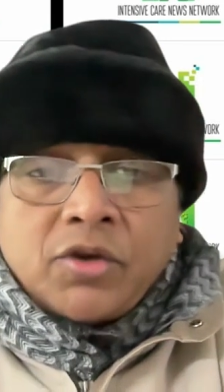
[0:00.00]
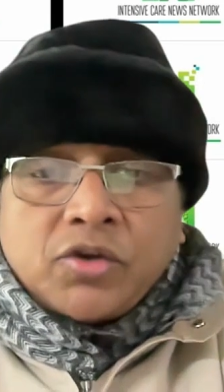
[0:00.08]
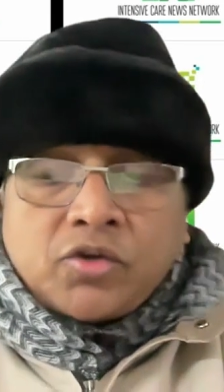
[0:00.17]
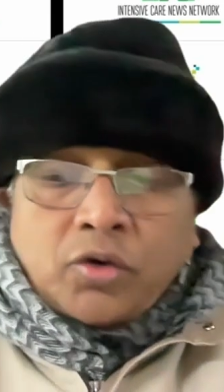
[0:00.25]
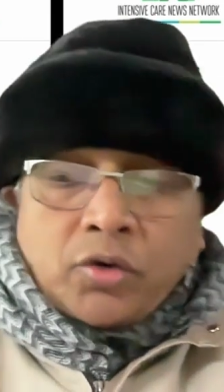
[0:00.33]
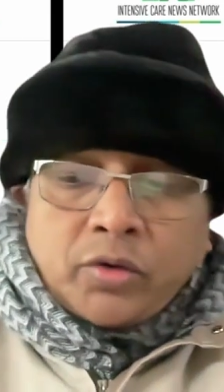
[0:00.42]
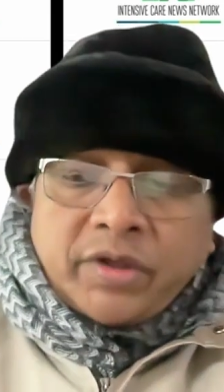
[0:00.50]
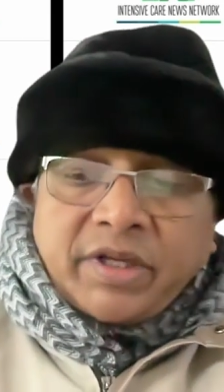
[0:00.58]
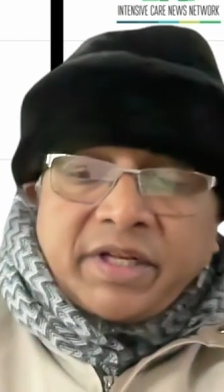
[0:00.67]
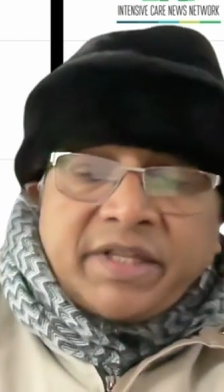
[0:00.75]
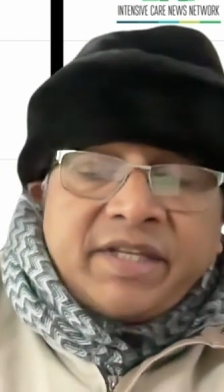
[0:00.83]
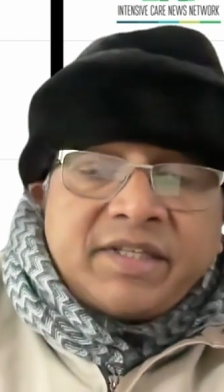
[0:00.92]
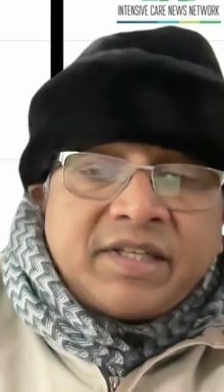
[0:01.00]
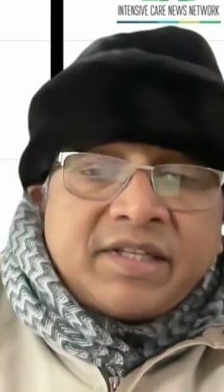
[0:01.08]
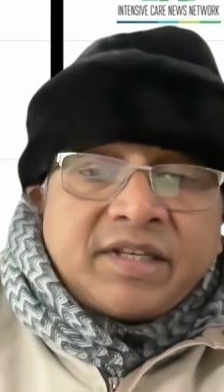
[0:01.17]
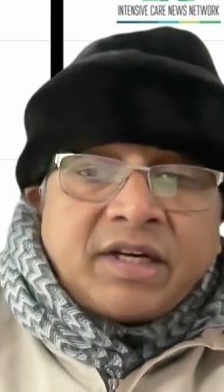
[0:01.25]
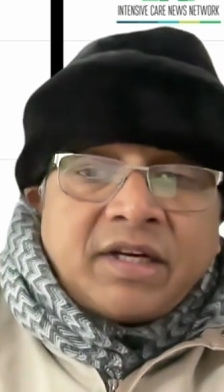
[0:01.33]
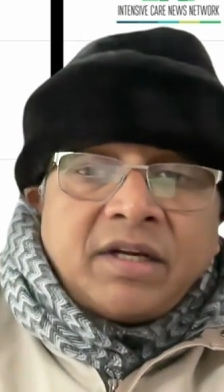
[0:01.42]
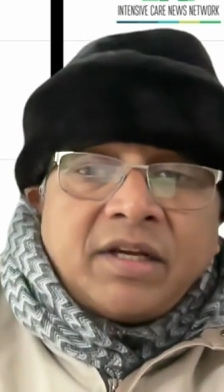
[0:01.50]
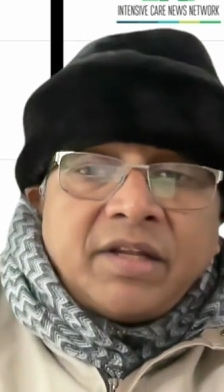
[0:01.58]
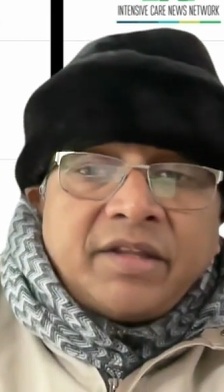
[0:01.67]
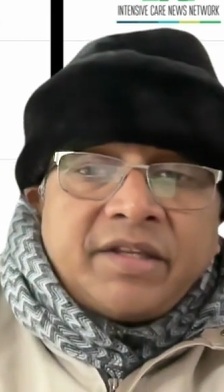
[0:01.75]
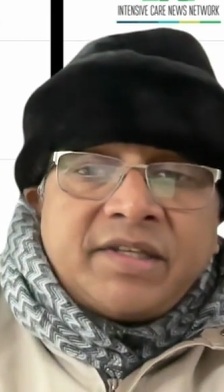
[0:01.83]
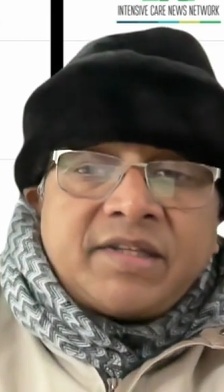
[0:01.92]
So this is
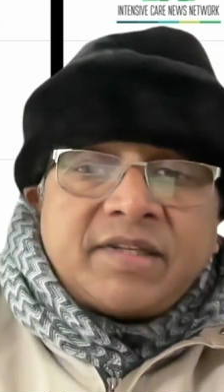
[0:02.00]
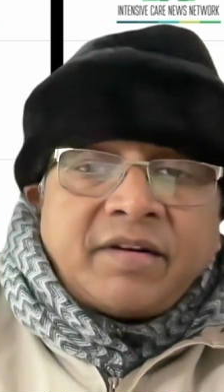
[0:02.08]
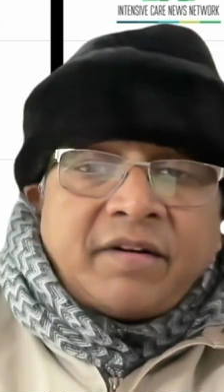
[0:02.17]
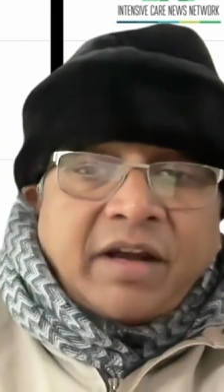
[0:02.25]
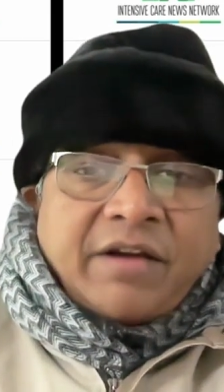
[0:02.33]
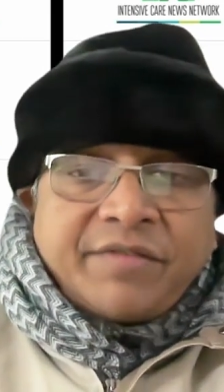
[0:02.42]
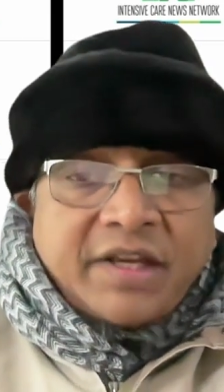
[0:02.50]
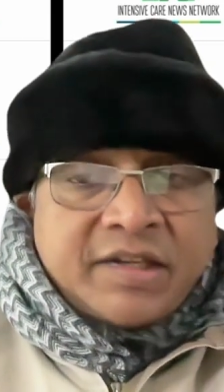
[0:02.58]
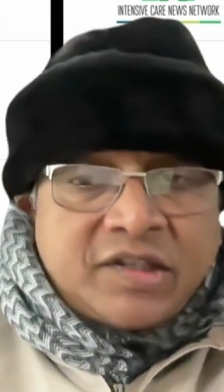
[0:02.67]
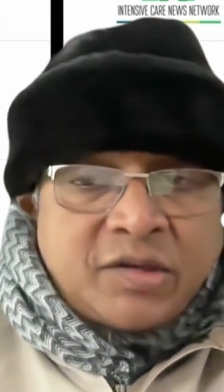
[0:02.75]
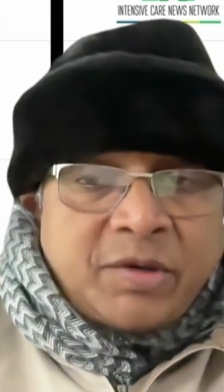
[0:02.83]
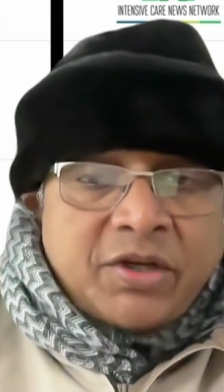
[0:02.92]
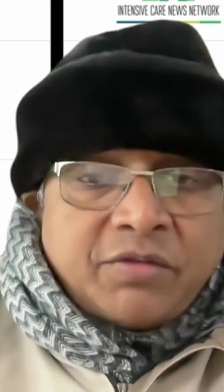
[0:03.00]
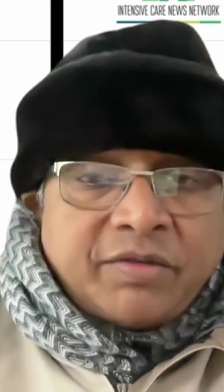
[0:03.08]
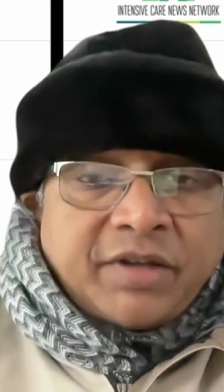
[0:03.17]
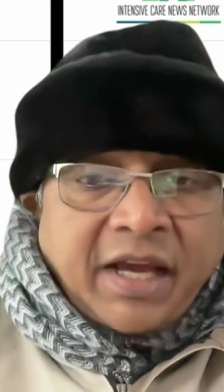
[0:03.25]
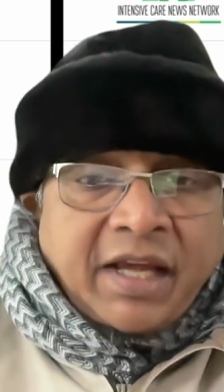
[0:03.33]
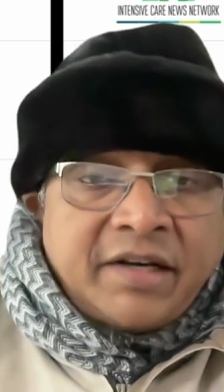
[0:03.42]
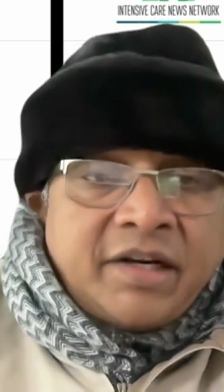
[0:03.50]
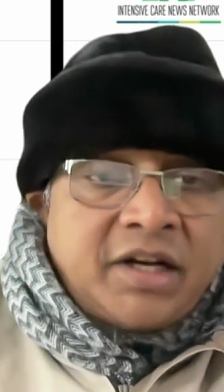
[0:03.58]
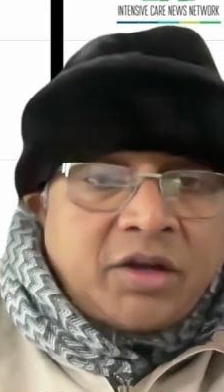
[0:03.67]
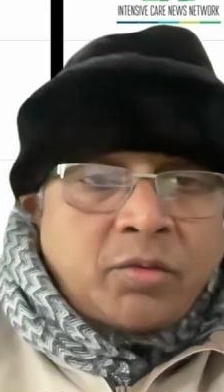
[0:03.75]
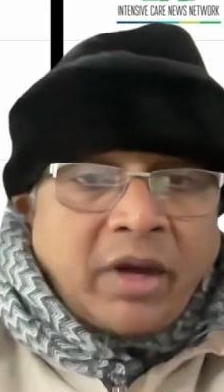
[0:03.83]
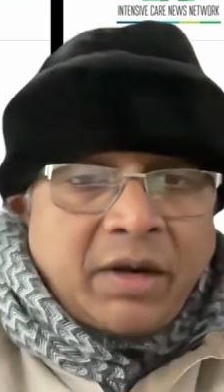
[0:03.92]
a rough estimate of the calorie
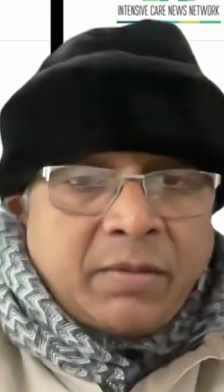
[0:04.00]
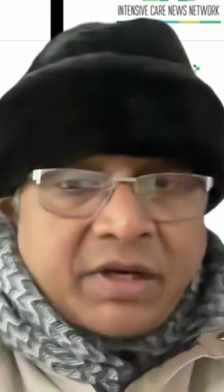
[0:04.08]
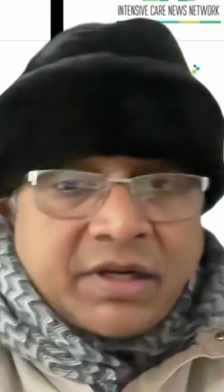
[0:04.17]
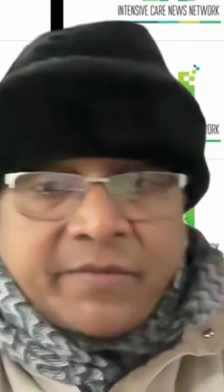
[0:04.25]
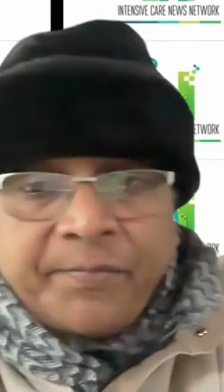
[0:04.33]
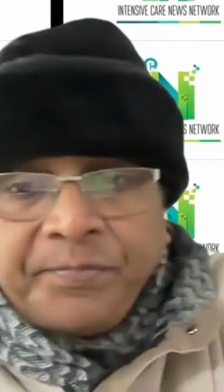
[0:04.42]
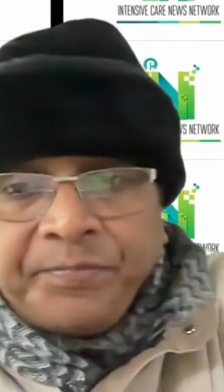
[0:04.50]
requirement.